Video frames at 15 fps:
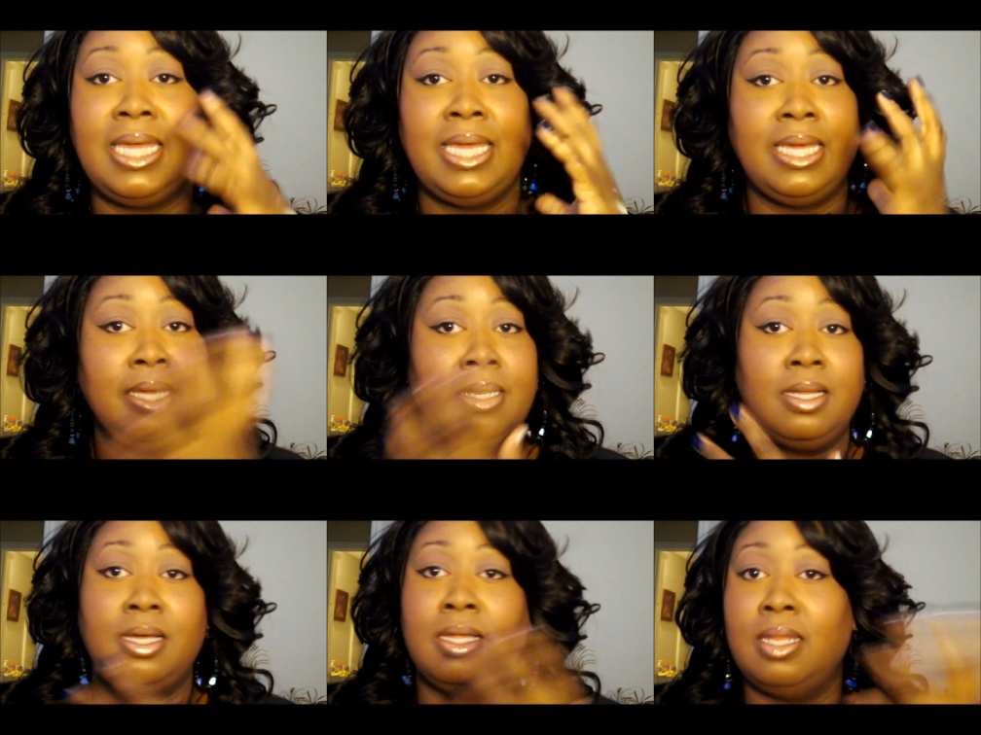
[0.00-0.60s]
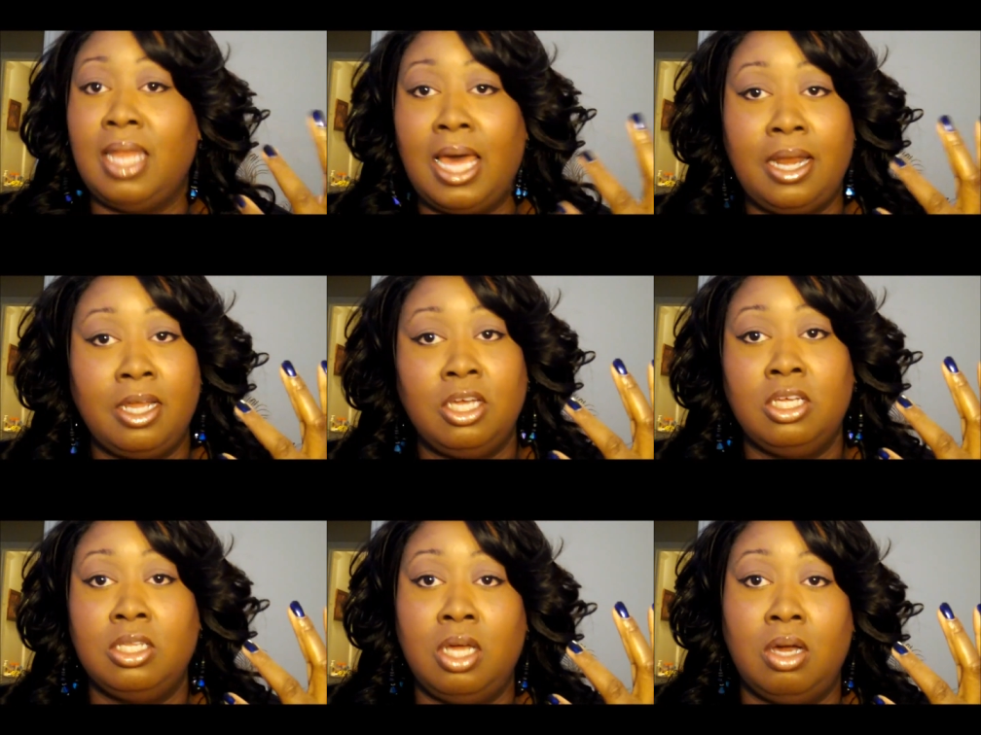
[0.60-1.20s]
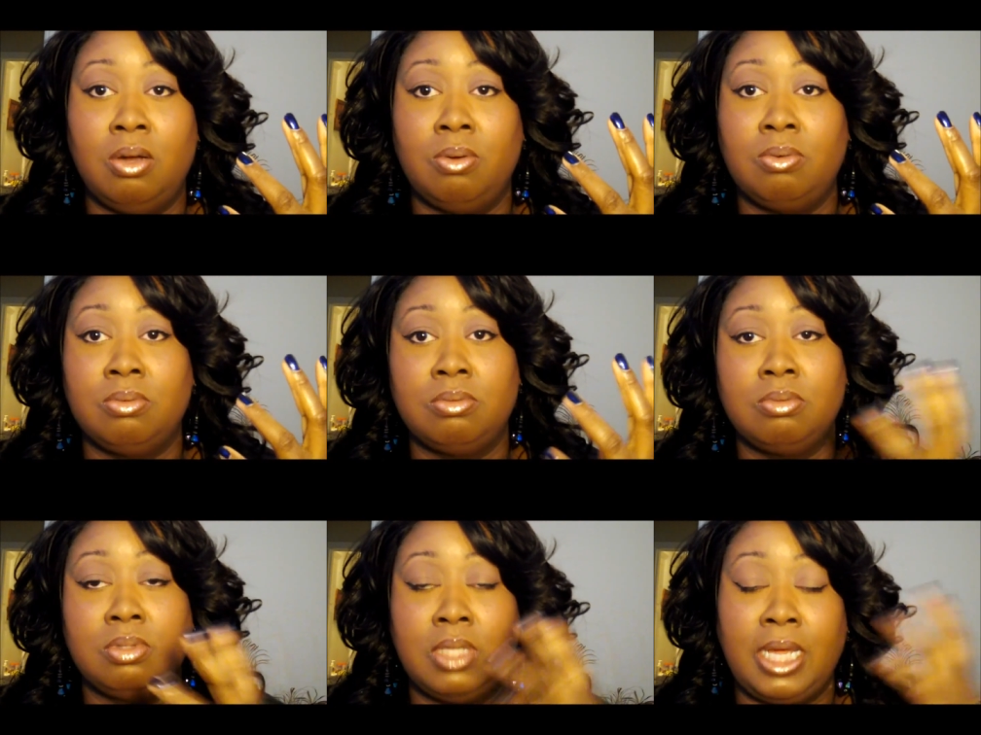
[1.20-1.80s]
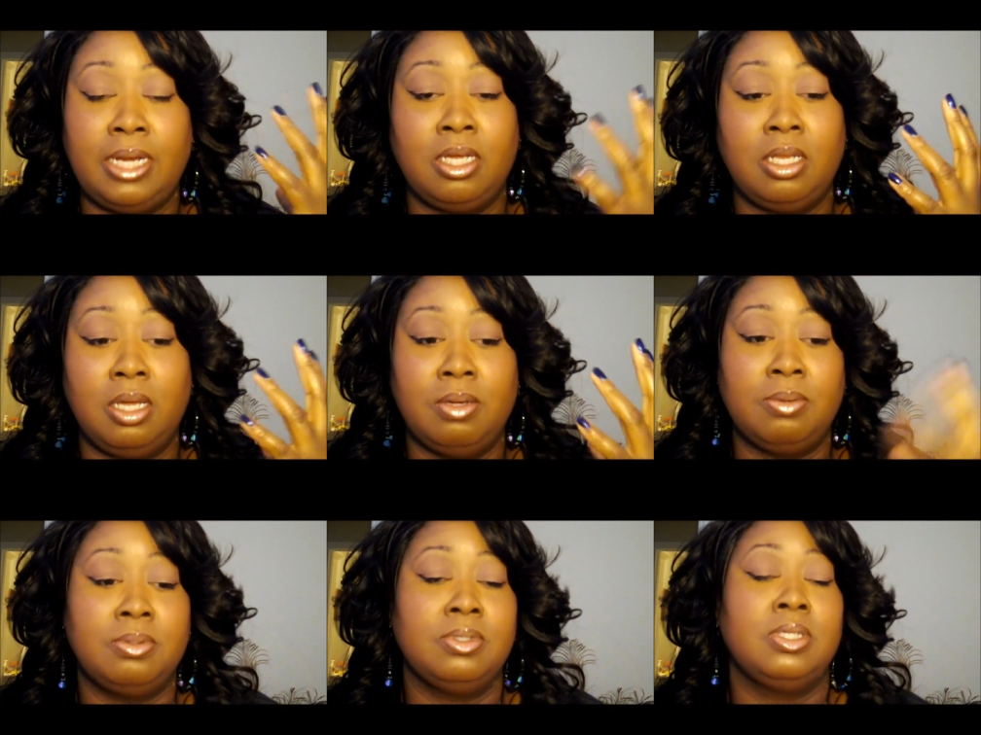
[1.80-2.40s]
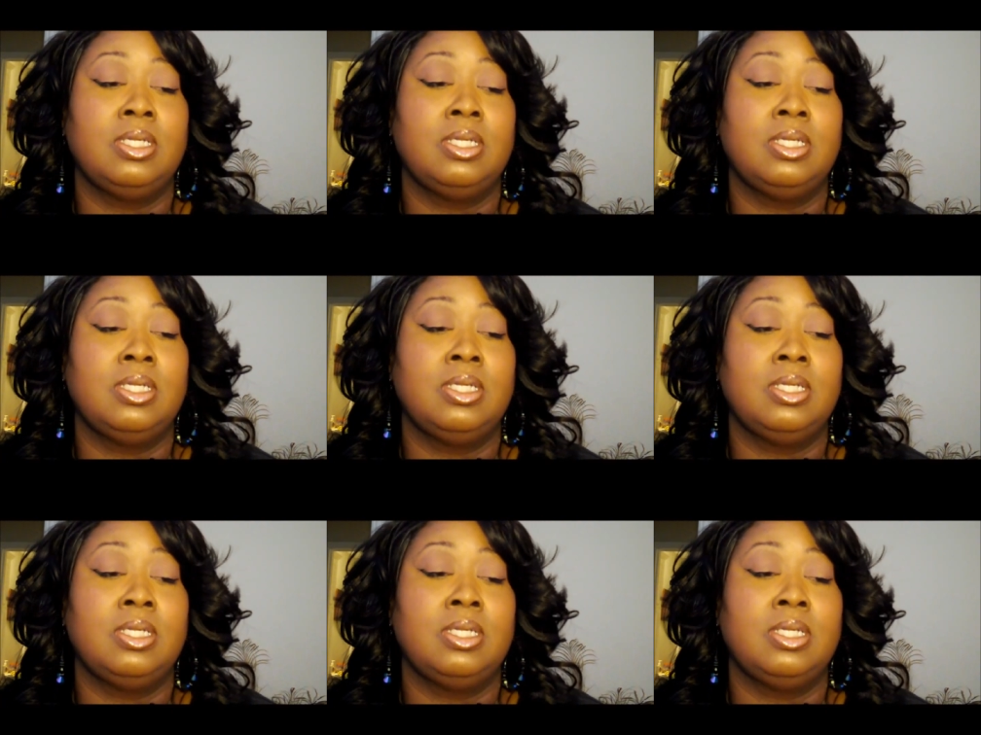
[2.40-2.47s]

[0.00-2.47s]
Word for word: and a lot of glow, a lot of glow.